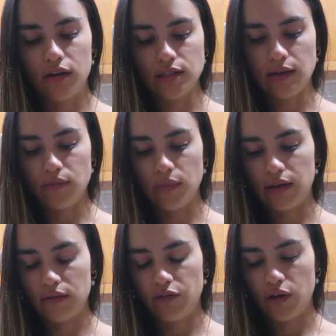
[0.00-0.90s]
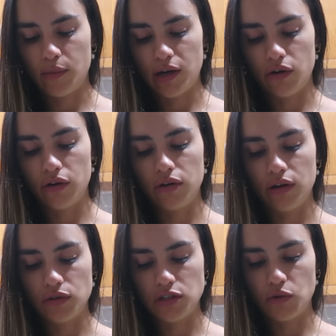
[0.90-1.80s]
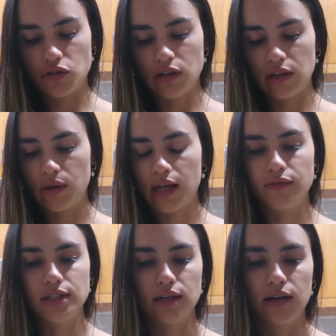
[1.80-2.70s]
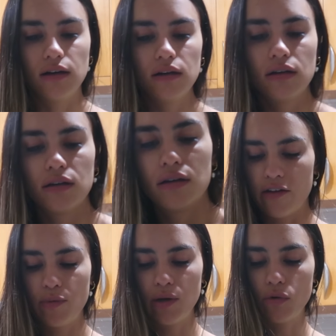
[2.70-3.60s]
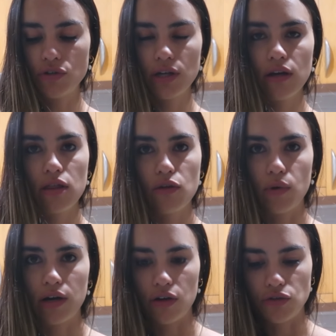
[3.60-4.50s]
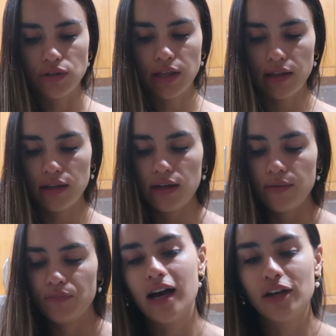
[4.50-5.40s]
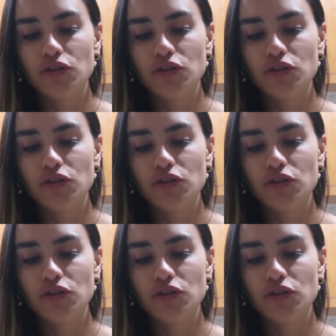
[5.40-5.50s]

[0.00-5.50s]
because I'm like living on my own, I'll just watch something while I have dinner. I've been watching The 100 lately. I